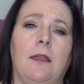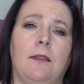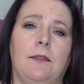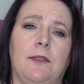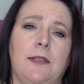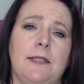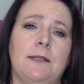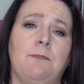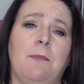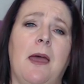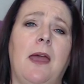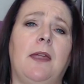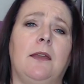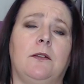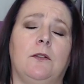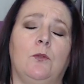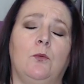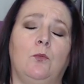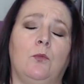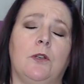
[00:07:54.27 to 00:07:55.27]
This
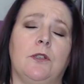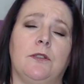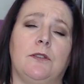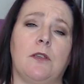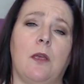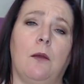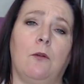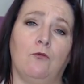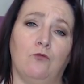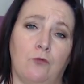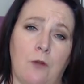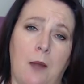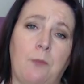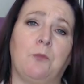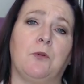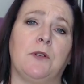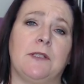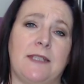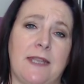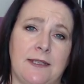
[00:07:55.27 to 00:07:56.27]
man was
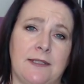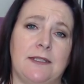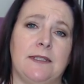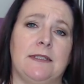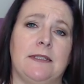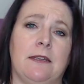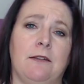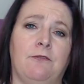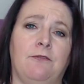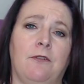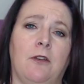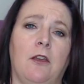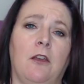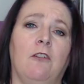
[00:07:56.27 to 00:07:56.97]
representative